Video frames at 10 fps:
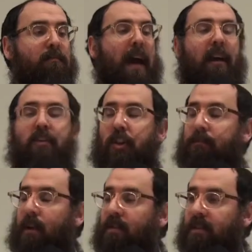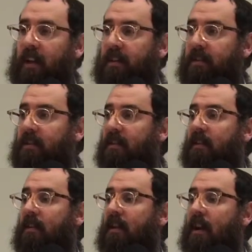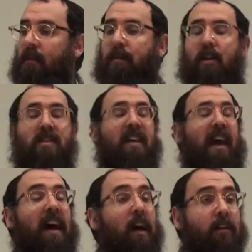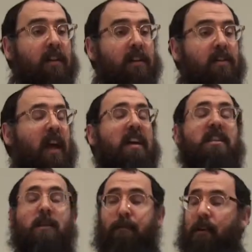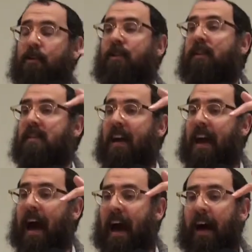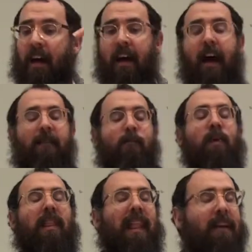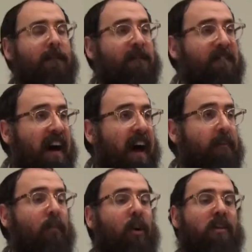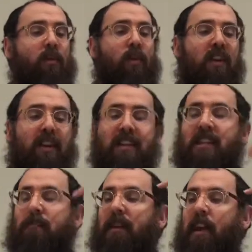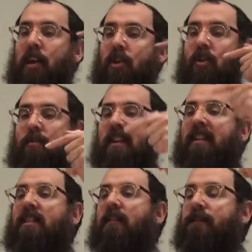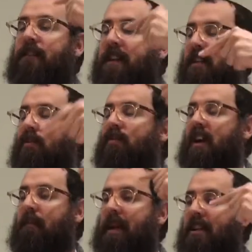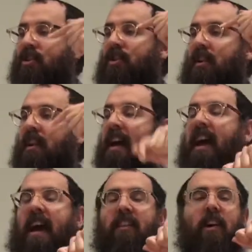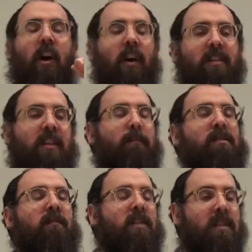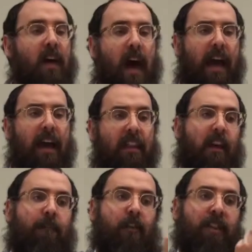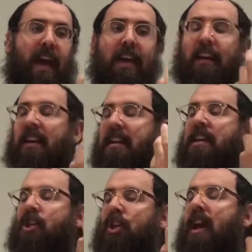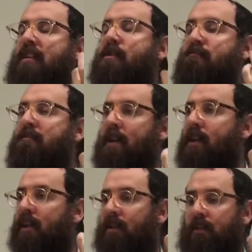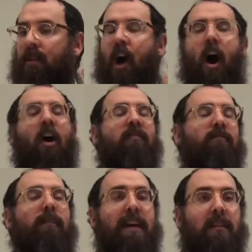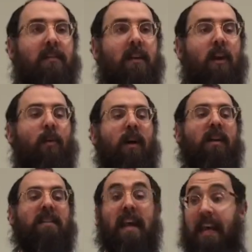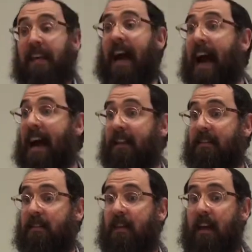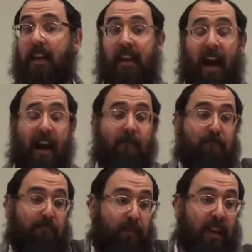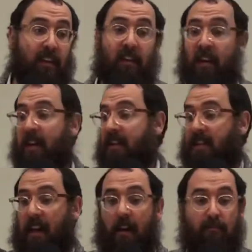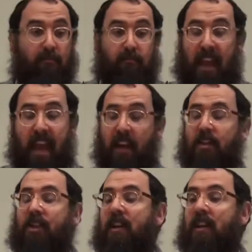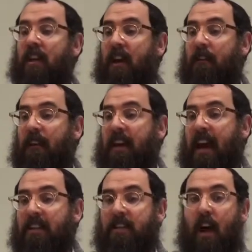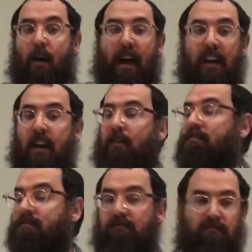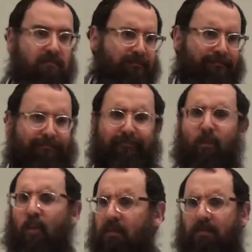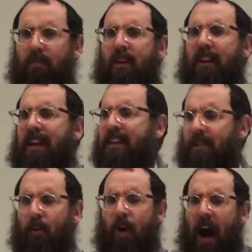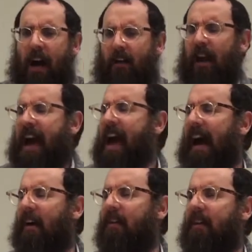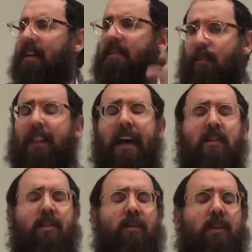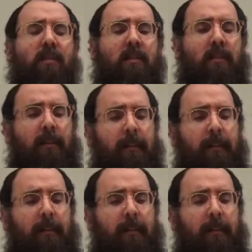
packaging process. Because the elders, as spiritual as they are, relate far more to what it is to be a human in the physical dimension and the concepts of desire, and therefore they can initiate the miracle of meat, whereas he can't. He can't bring some energy if he has no idea what it is or why or how. He doesn't relate to it.